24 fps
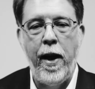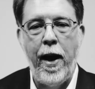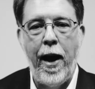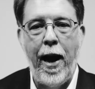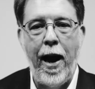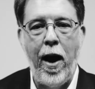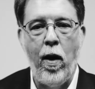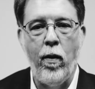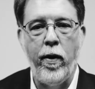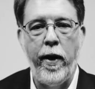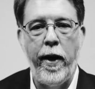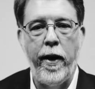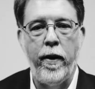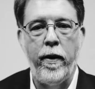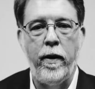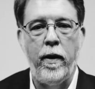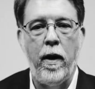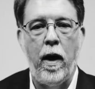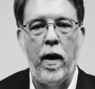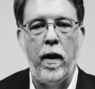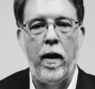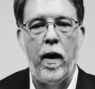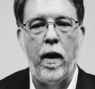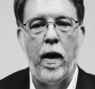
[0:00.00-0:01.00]
How
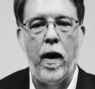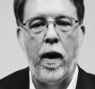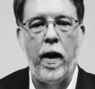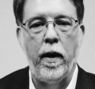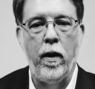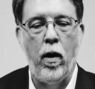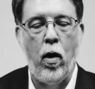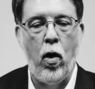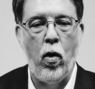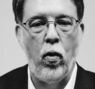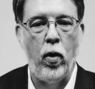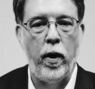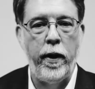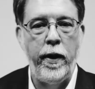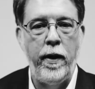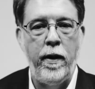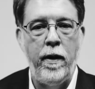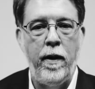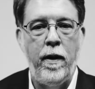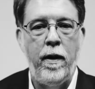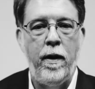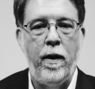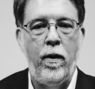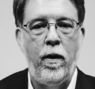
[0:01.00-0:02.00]
can unholy,
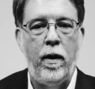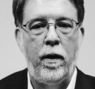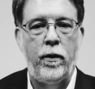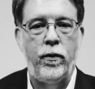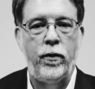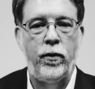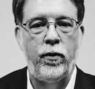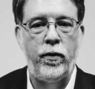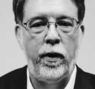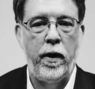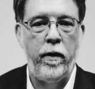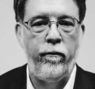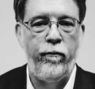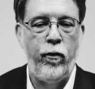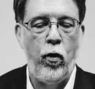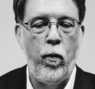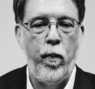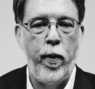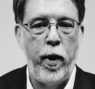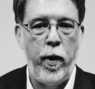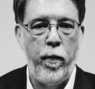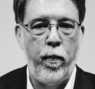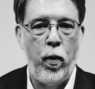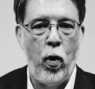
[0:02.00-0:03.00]
sinful
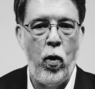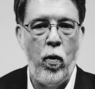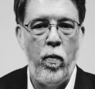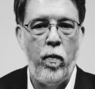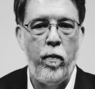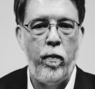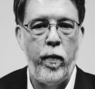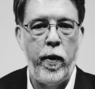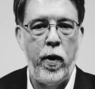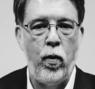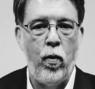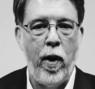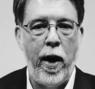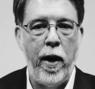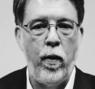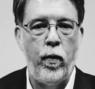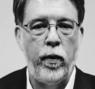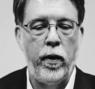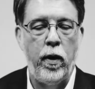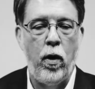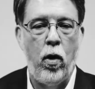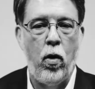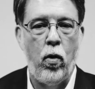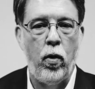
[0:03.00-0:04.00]
people be right
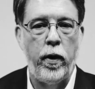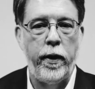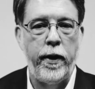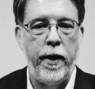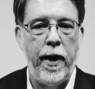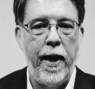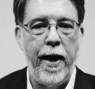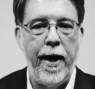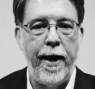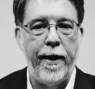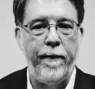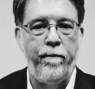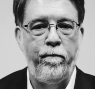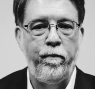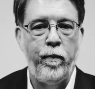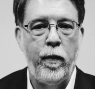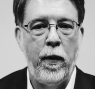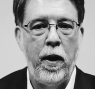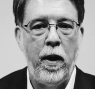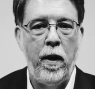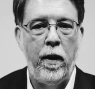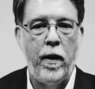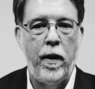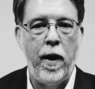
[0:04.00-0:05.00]
with a holy God?
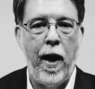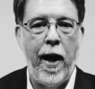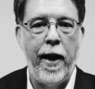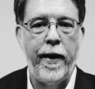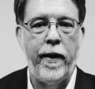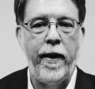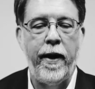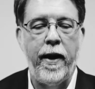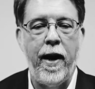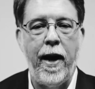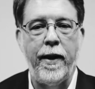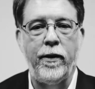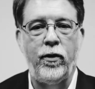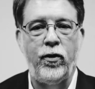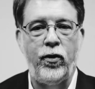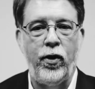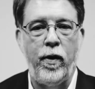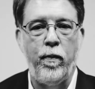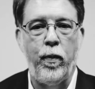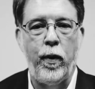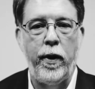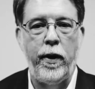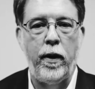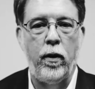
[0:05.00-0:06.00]
God cannot
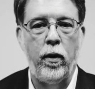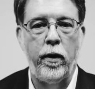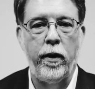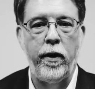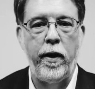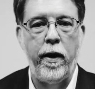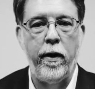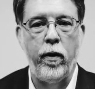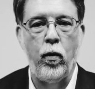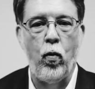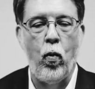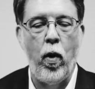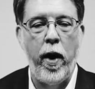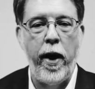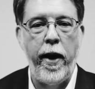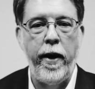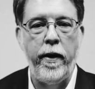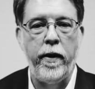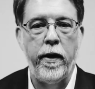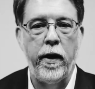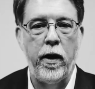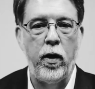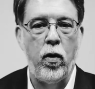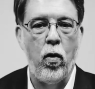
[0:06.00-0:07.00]
simply look the other way
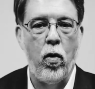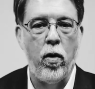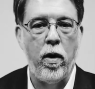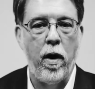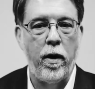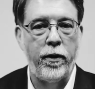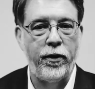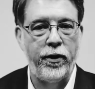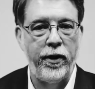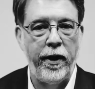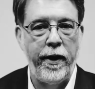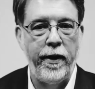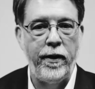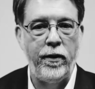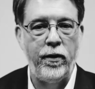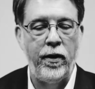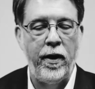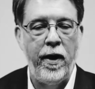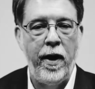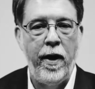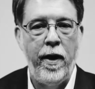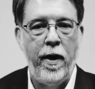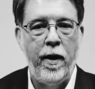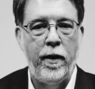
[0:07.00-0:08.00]
and ignore our sins.
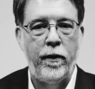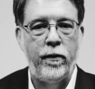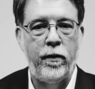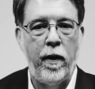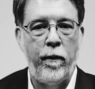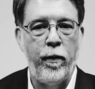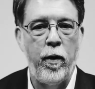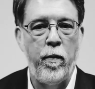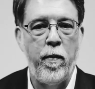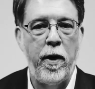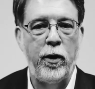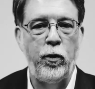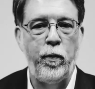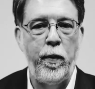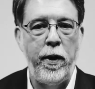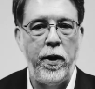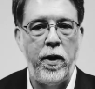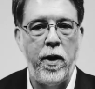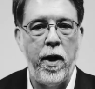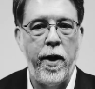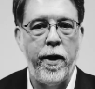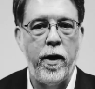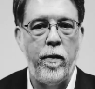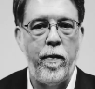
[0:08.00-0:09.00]
Something must be
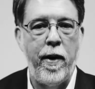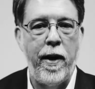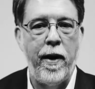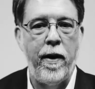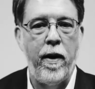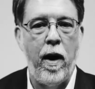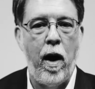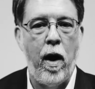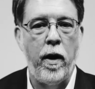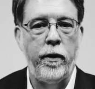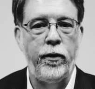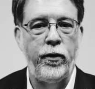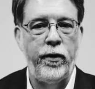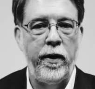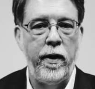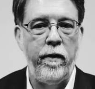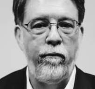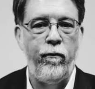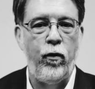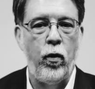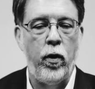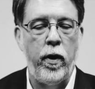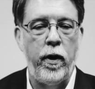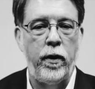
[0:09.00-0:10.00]
done about our
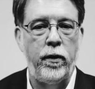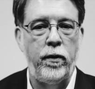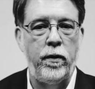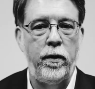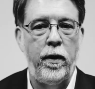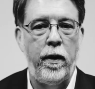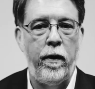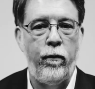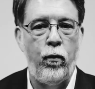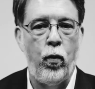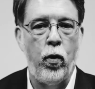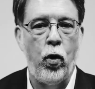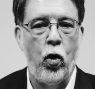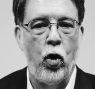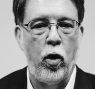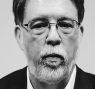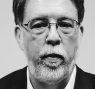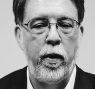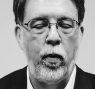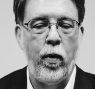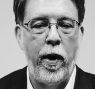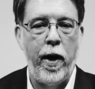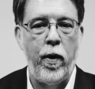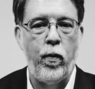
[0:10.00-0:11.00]
sinfulness if we're going to
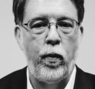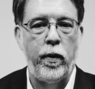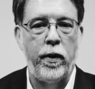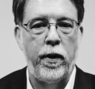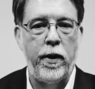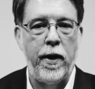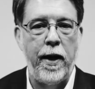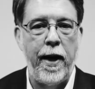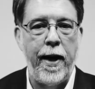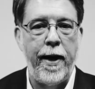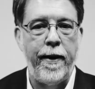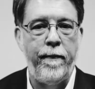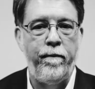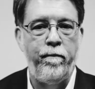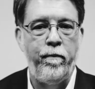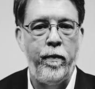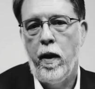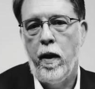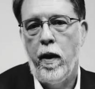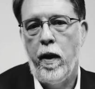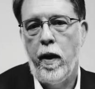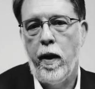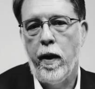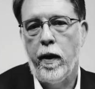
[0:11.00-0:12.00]
be right with God.
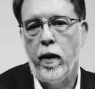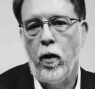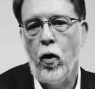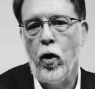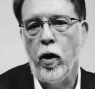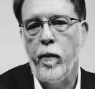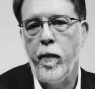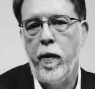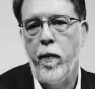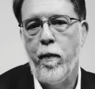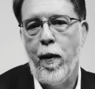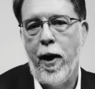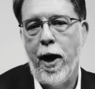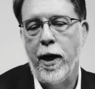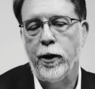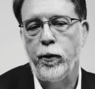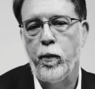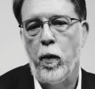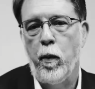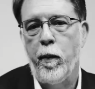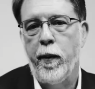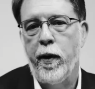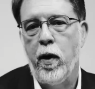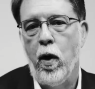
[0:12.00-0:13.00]
It can only be
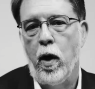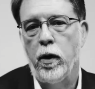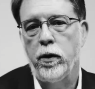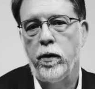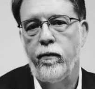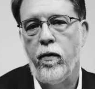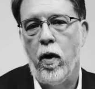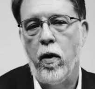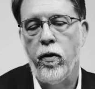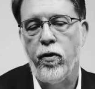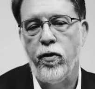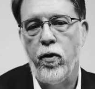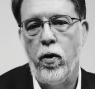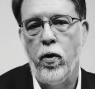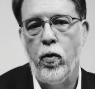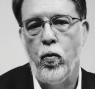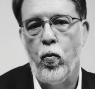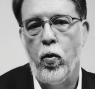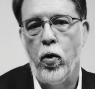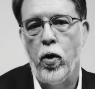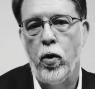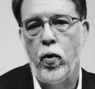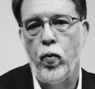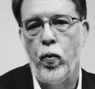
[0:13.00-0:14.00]
possible because of our third
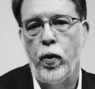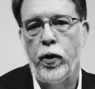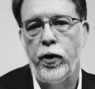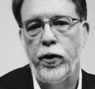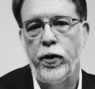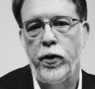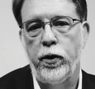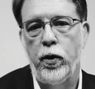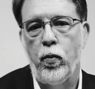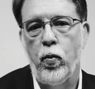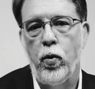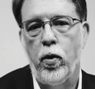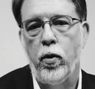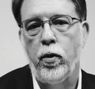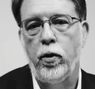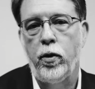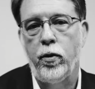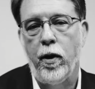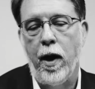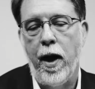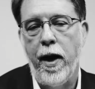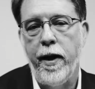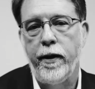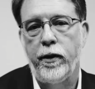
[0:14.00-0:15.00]
word, which is the word
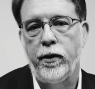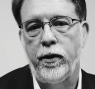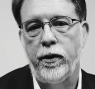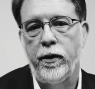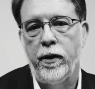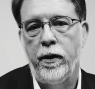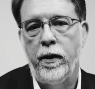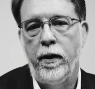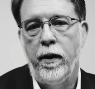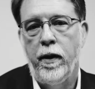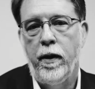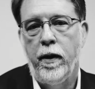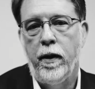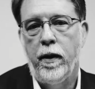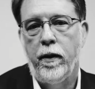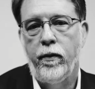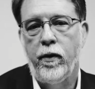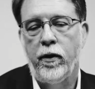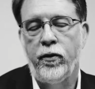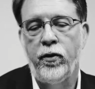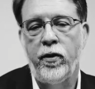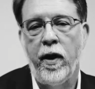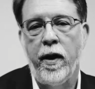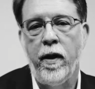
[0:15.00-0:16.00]
Christ.
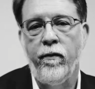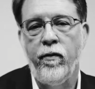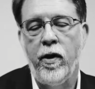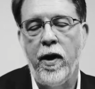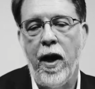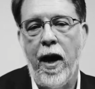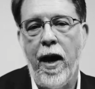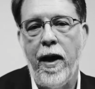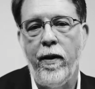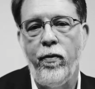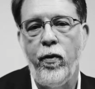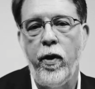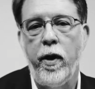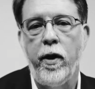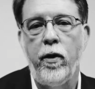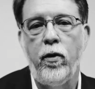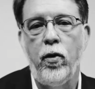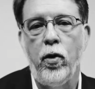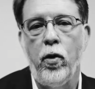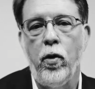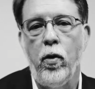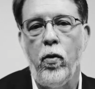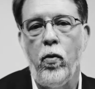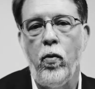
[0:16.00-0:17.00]
The Son of God, the
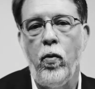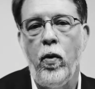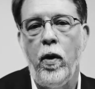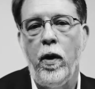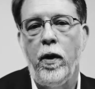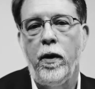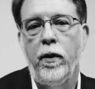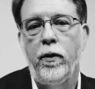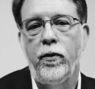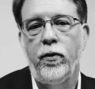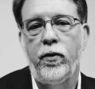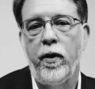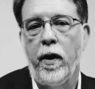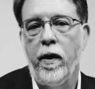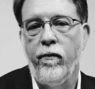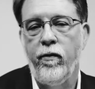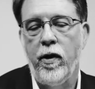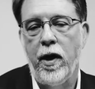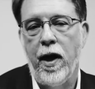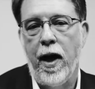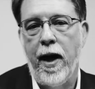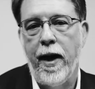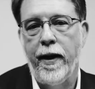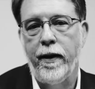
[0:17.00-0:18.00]
eternal Son of
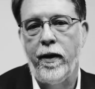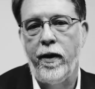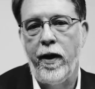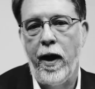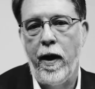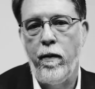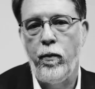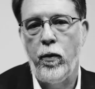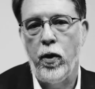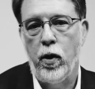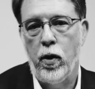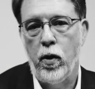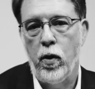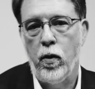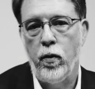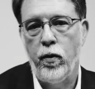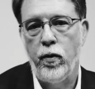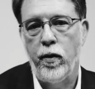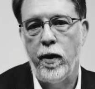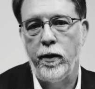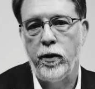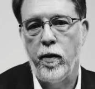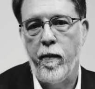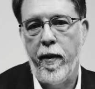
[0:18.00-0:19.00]
God, came to
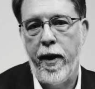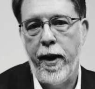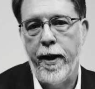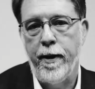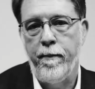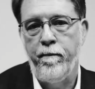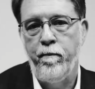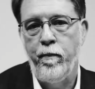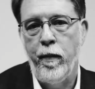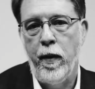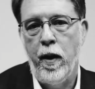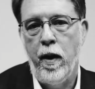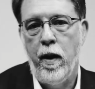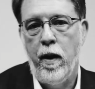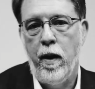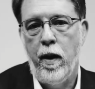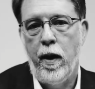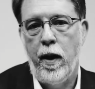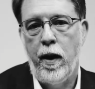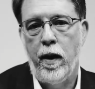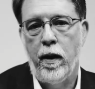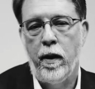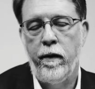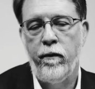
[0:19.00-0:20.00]
earth as a man,
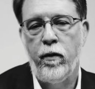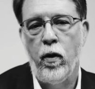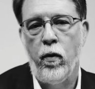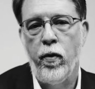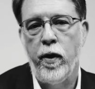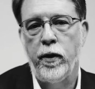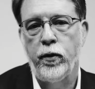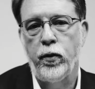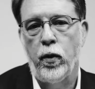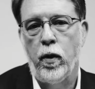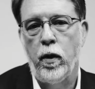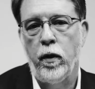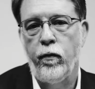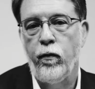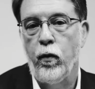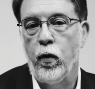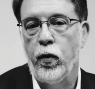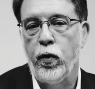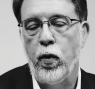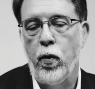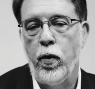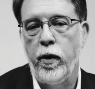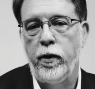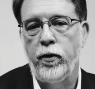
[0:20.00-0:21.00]
he lived on this earth for
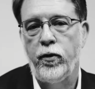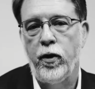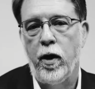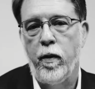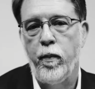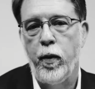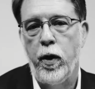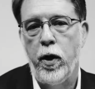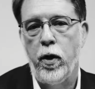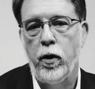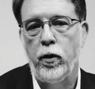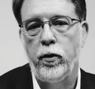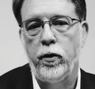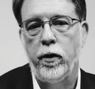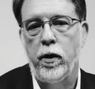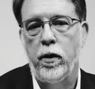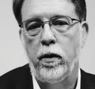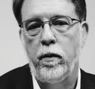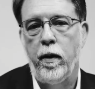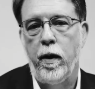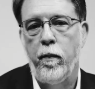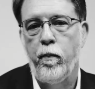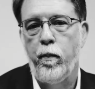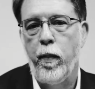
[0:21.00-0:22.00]
30 some years
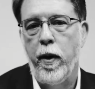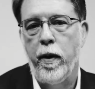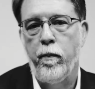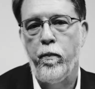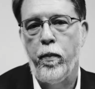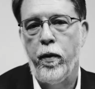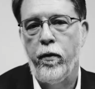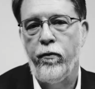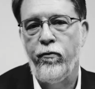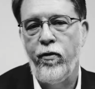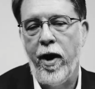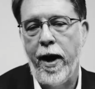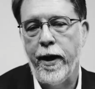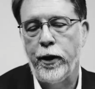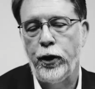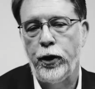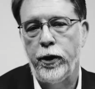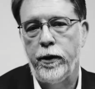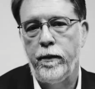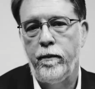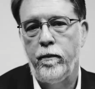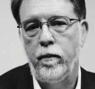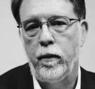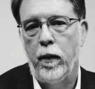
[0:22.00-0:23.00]
in, in
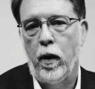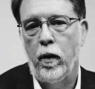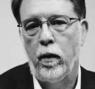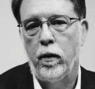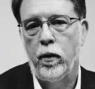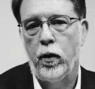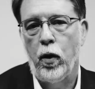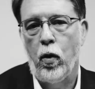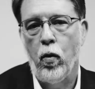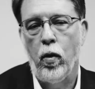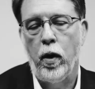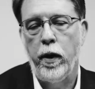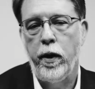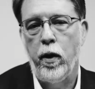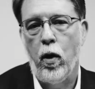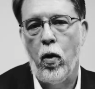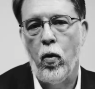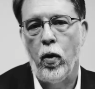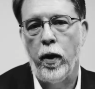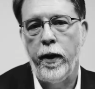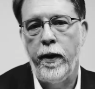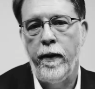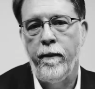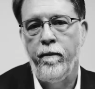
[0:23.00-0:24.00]
perfection, totally
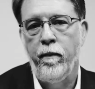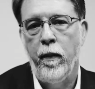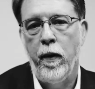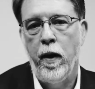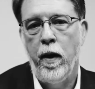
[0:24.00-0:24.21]
holy.